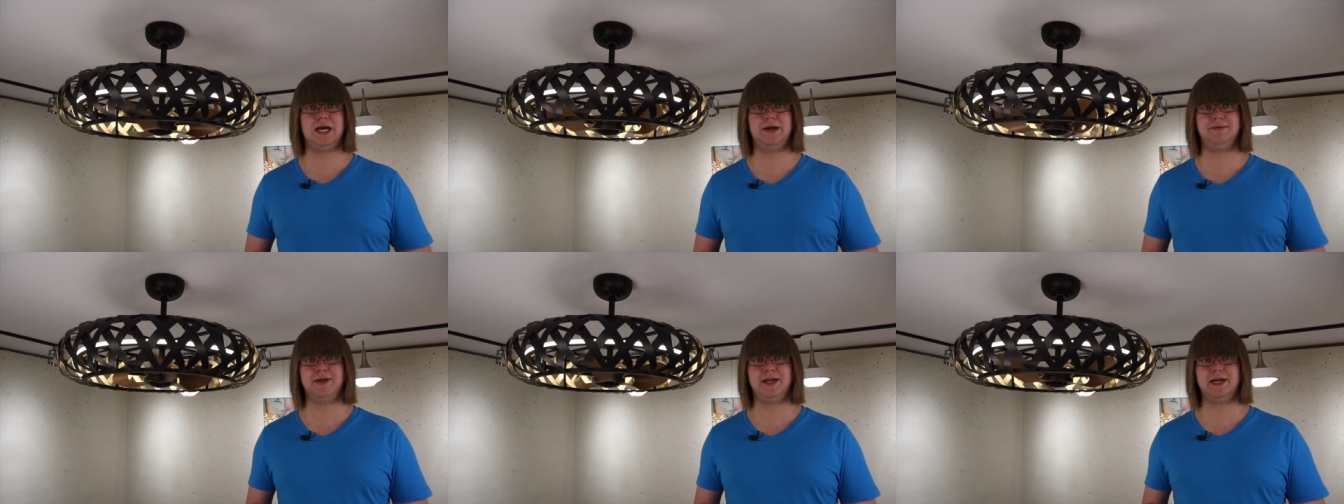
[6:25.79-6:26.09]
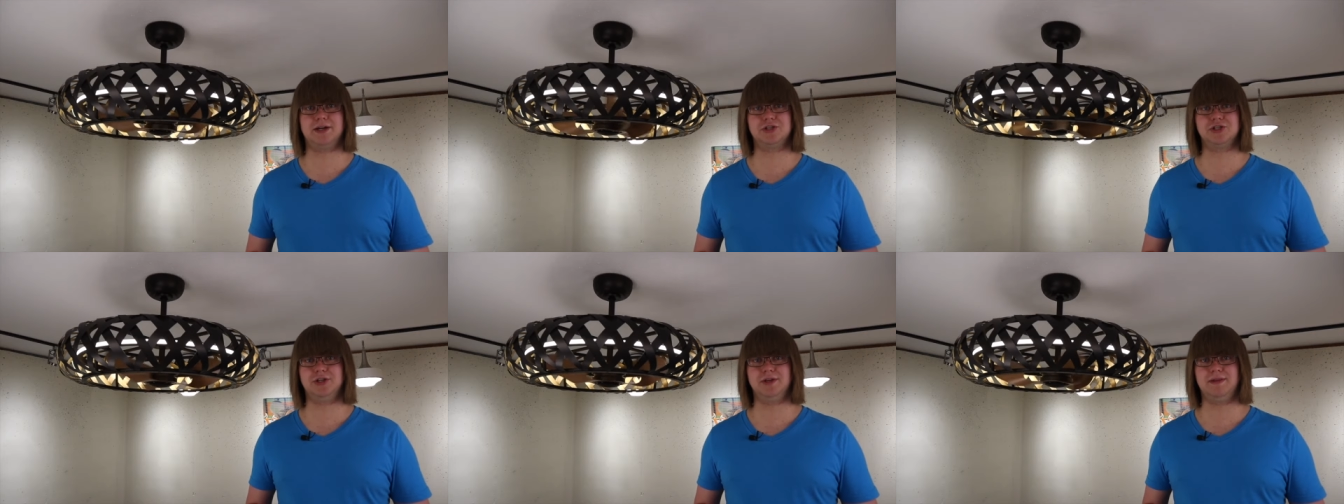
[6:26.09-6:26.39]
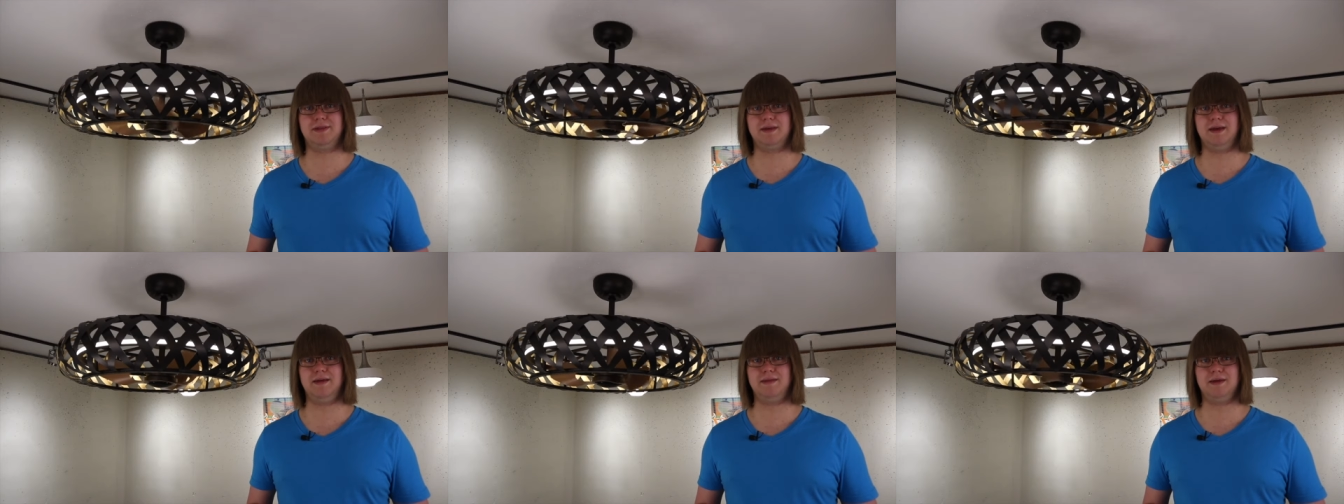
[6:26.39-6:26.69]
I would actually
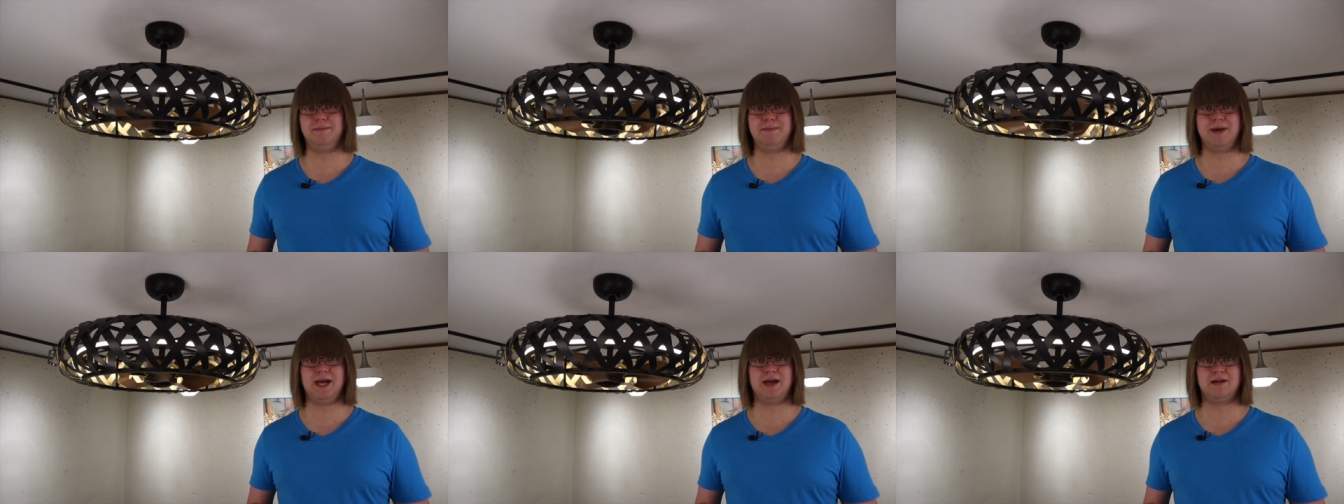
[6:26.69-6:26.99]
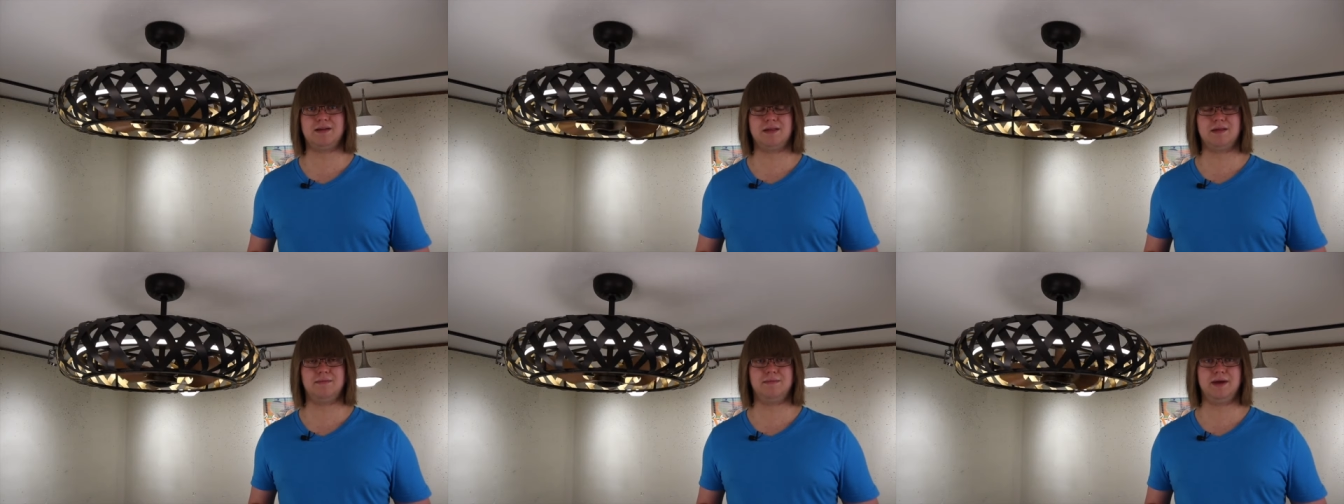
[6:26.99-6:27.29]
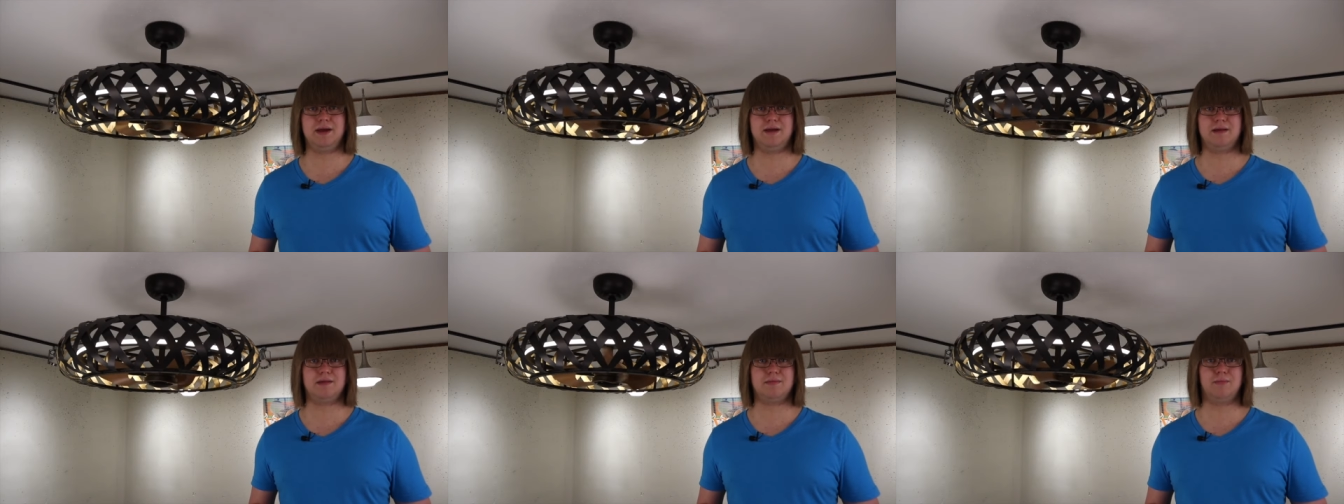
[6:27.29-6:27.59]
say that Maxim
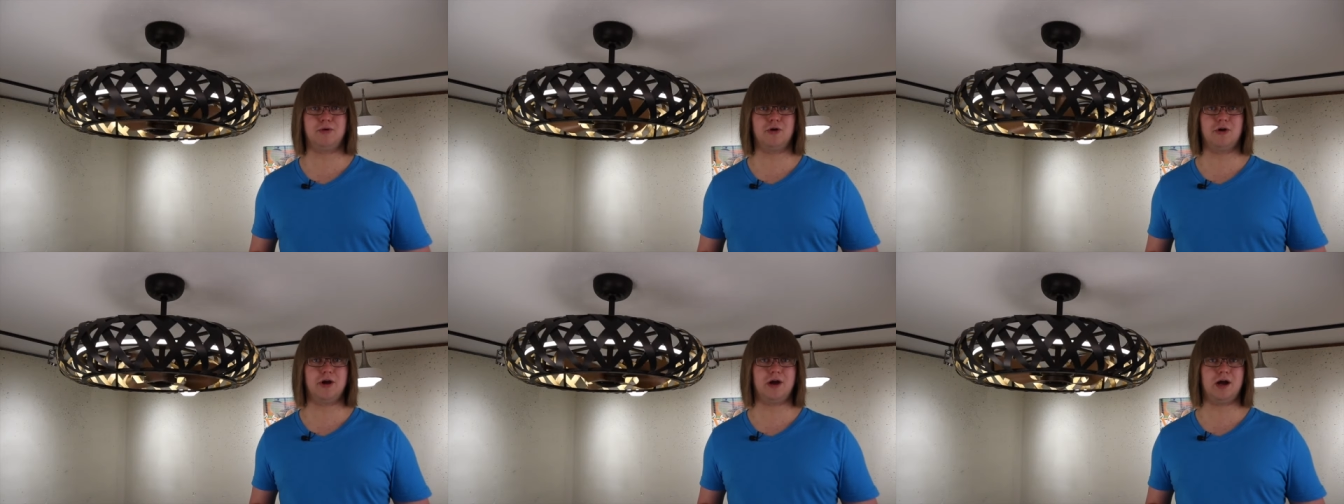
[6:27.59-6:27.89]
has more